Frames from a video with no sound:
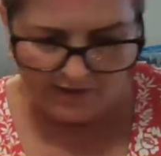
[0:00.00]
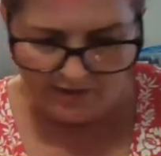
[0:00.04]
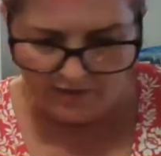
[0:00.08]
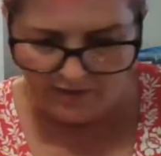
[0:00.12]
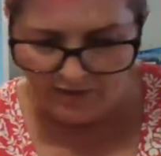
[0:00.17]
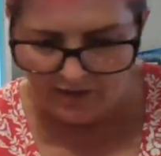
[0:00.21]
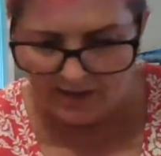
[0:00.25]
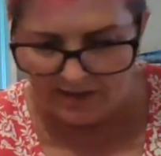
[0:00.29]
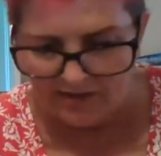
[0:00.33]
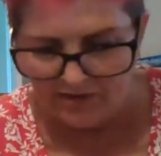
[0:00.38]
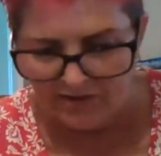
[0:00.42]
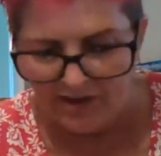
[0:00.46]

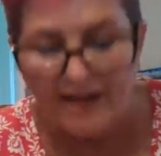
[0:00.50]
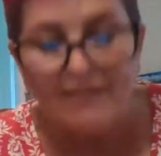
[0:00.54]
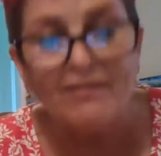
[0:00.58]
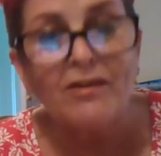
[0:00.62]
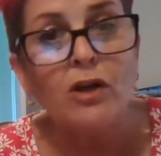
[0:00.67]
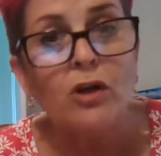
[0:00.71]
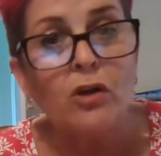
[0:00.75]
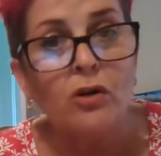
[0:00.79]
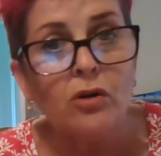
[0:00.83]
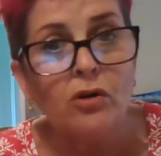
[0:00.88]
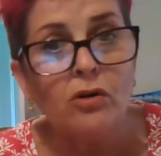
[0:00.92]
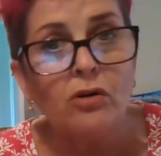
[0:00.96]
So let's have a
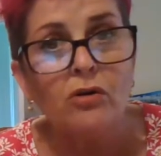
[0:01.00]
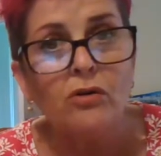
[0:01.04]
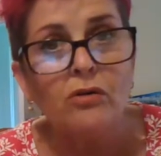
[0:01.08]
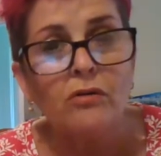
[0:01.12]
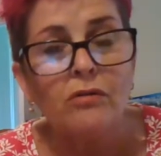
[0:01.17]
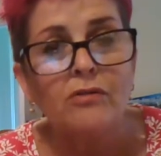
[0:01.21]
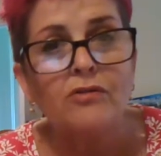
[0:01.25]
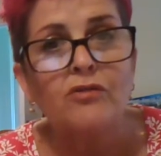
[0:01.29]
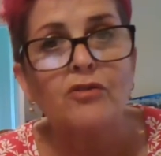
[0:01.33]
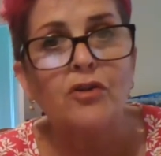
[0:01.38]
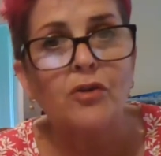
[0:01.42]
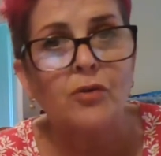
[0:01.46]
look.
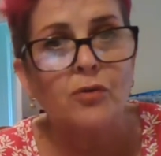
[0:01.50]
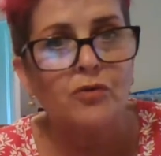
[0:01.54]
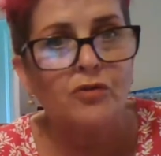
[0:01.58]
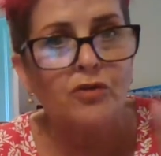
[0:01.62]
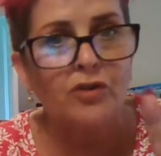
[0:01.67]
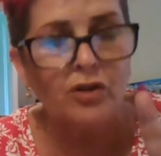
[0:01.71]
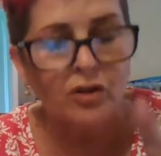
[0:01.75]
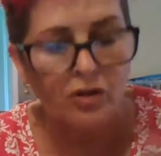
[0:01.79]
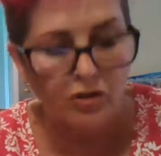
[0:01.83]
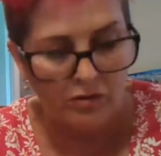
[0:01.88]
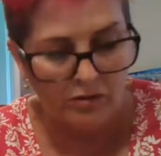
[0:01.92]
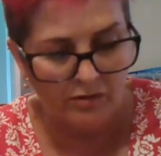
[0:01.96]
Excuse the
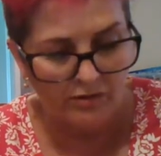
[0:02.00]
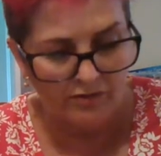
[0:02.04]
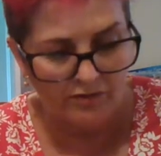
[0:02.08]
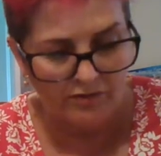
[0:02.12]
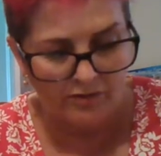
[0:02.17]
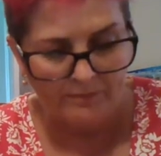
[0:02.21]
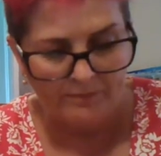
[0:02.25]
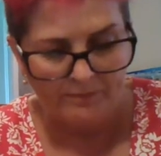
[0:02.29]
noise.